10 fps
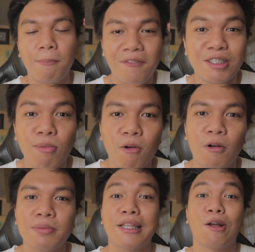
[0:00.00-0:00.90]
Facebook
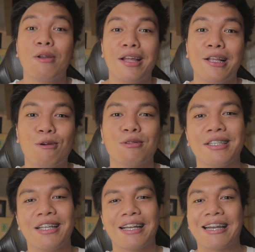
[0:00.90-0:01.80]
groups and online
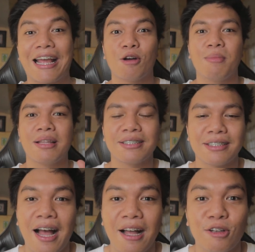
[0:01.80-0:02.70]
gurus na nagre-recommend ng
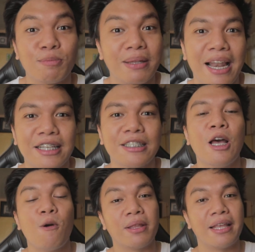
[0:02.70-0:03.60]
stock. Kasi madalas,
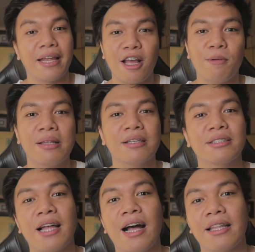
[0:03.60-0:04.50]
when they recommend ng
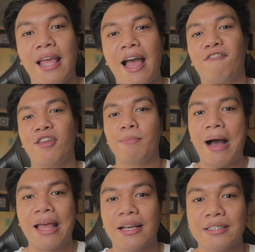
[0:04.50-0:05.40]
stock, they have a
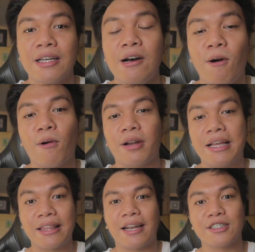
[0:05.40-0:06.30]
bias or
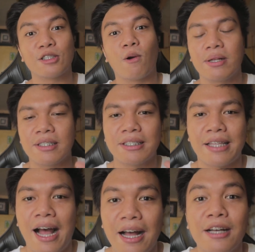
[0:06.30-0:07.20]
interest towards a
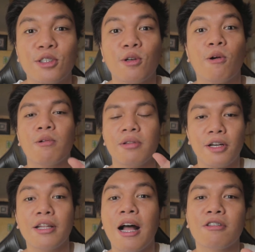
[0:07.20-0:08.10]
stock. So
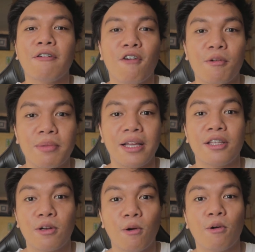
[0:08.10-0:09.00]
learn how to
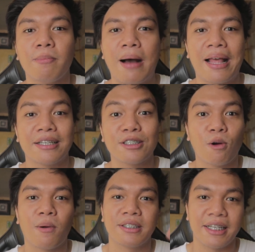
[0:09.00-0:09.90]
formulate your own bias
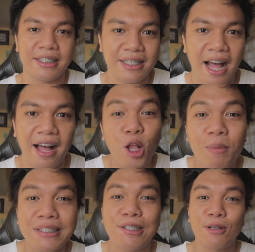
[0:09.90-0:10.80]
towards a stock.
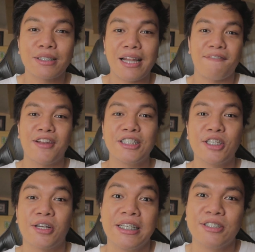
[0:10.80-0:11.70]
Always
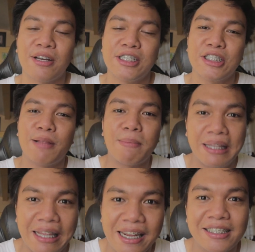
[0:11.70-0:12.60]
cross-reference your educational
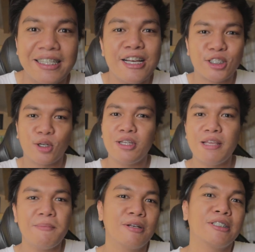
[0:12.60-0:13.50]
materials. So ano
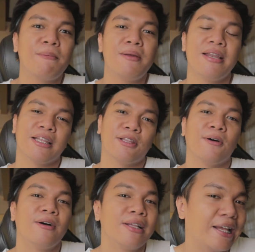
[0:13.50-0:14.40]
yung ibig sabihin
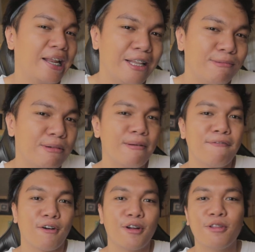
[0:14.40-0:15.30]
nito? Nalalang ba
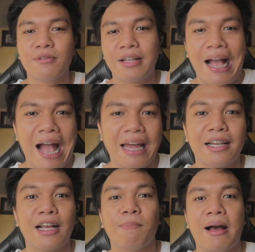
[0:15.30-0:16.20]
before nung
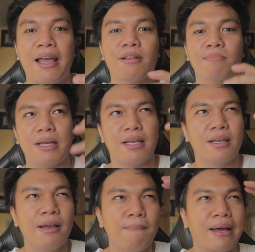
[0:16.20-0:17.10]
nag-aaral ka pa and may
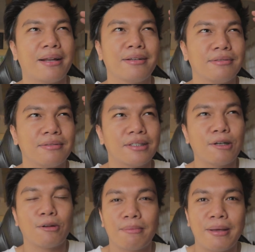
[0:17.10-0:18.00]
parang
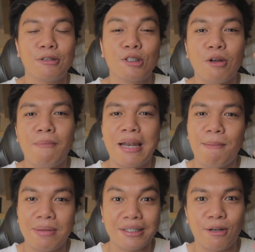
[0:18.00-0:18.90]
sagot, may gusto kang
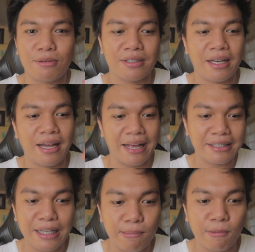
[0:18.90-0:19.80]
malaman na sagot sa
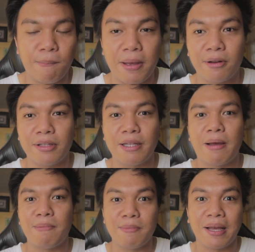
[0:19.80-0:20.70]
exam mo pero hindi
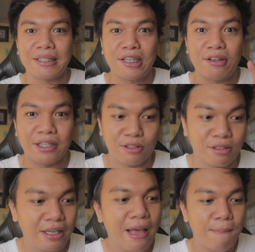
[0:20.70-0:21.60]
pa ibibigay sa inyo yung
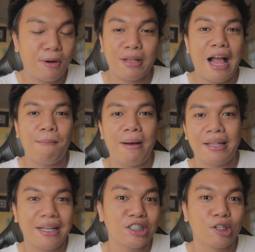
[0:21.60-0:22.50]
results. Pero
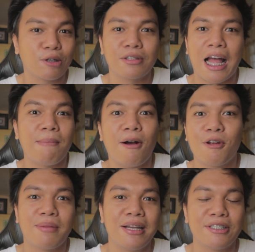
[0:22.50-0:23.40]
kinahaba, hindi ka sure kung tama
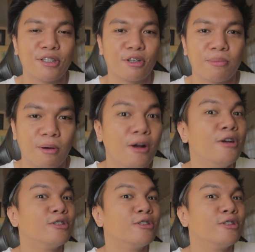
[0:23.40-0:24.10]
or mali yung sagot mo.